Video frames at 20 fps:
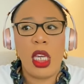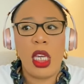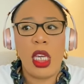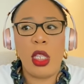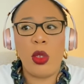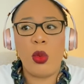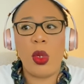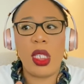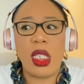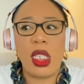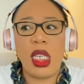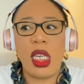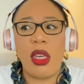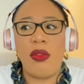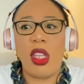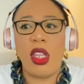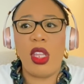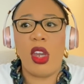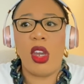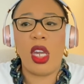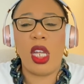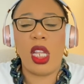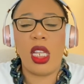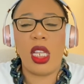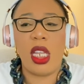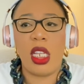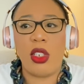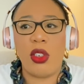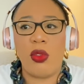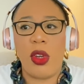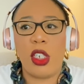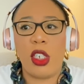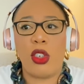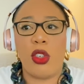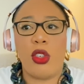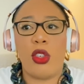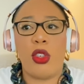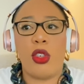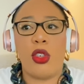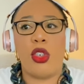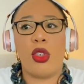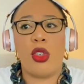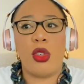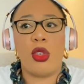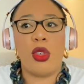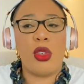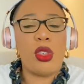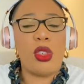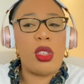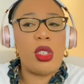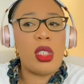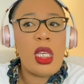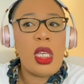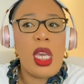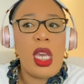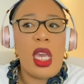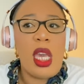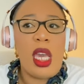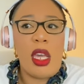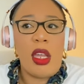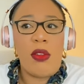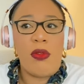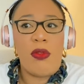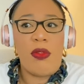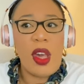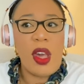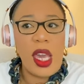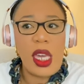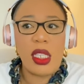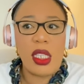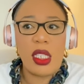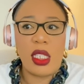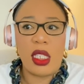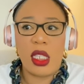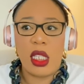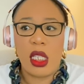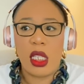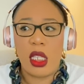it wasn't giving her clear directions, so she couldn't advise.